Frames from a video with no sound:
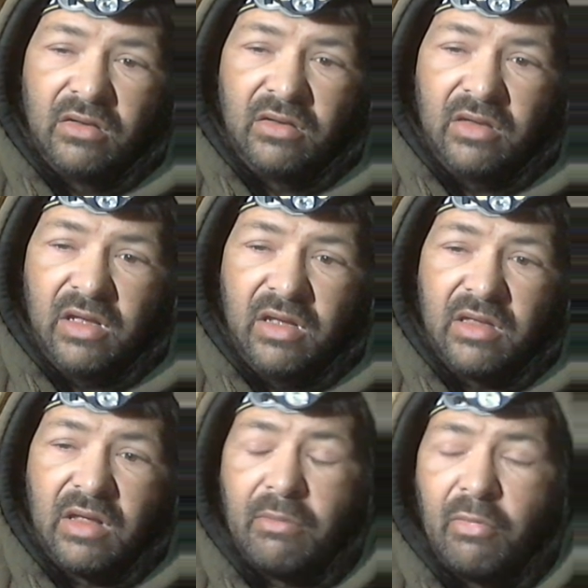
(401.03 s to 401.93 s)
Then
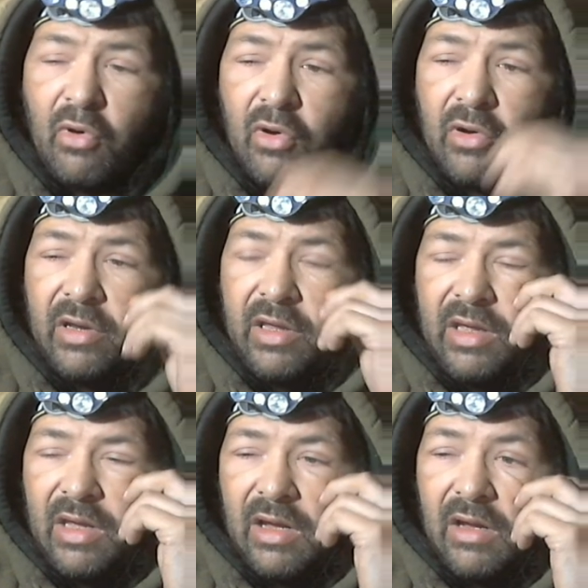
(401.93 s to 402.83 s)
I bought
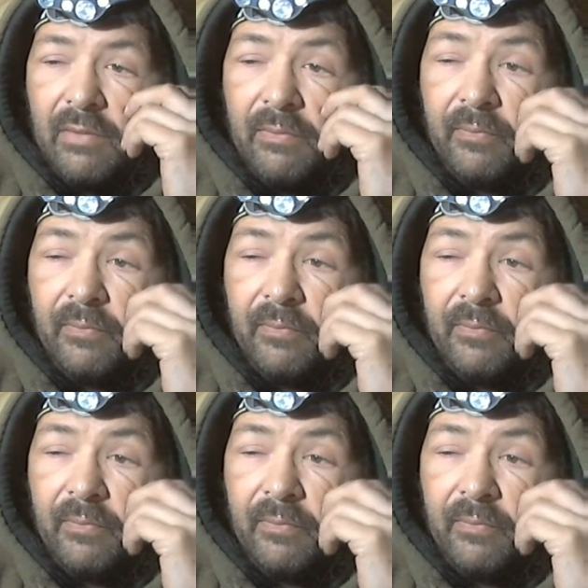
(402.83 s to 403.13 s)
a